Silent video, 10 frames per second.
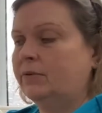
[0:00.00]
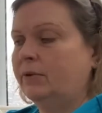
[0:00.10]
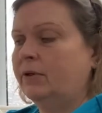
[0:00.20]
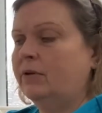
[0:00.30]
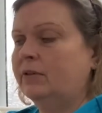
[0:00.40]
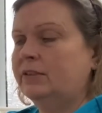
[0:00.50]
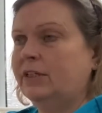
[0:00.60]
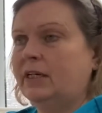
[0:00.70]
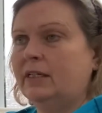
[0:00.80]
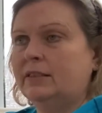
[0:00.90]
So we're going to ask
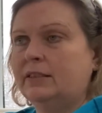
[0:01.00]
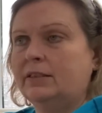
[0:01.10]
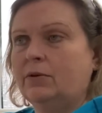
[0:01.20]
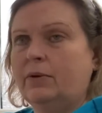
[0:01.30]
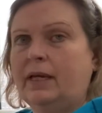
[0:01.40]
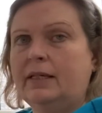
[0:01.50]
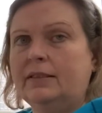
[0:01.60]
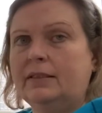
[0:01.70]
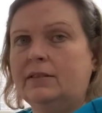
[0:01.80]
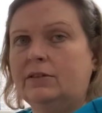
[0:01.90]
Janet to
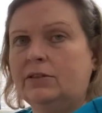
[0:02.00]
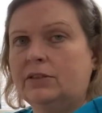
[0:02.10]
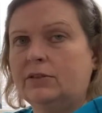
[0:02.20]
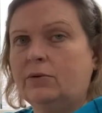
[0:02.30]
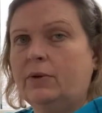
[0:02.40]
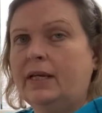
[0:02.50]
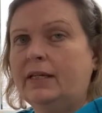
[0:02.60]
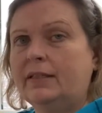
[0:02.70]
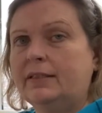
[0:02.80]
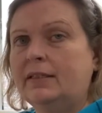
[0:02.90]
squeeze, so just
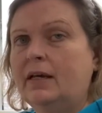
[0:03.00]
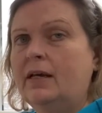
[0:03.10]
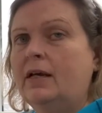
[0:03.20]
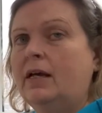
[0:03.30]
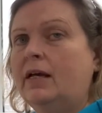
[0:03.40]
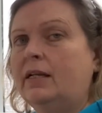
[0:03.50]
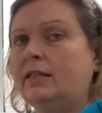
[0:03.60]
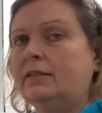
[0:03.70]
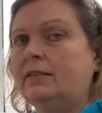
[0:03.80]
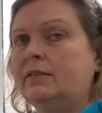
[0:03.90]
squeeze, and
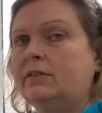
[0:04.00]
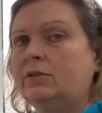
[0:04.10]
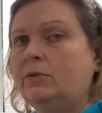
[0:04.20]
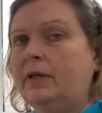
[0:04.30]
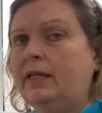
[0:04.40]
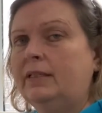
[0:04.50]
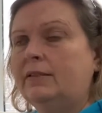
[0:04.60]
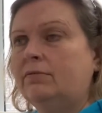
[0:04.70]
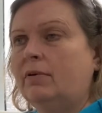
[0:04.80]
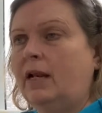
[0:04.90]
it's
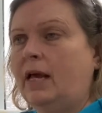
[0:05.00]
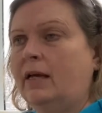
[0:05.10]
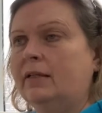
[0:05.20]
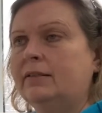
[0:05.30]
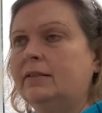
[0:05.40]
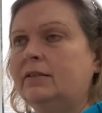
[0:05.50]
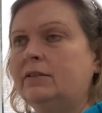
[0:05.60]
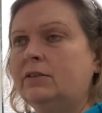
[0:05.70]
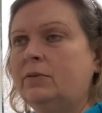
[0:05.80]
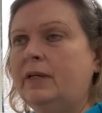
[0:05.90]
squeeze, relax,
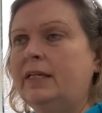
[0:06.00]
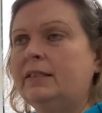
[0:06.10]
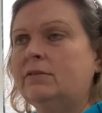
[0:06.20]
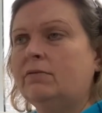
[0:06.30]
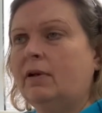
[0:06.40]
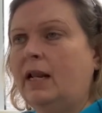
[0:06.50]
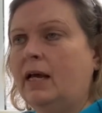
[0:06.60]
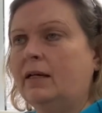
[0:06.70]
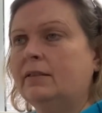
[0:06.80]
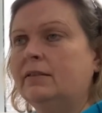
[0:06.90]
squeeze,
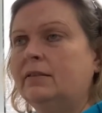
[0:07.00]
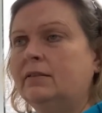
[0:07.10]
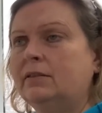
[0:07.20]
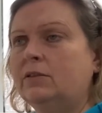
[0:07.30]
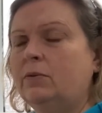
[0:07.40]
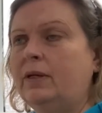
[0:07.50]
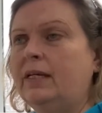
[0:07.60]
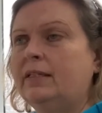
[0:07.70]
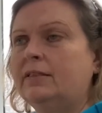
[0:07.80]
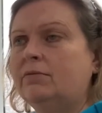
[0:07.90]
relax,
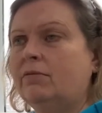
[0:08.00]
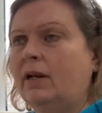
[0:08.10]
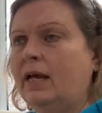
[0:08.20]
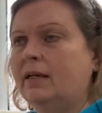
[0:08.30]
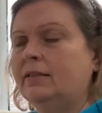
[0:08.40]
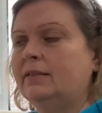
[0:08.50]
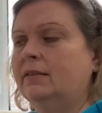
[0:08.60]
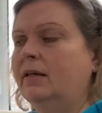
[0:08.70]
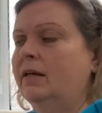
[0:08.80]
squeeze, relax.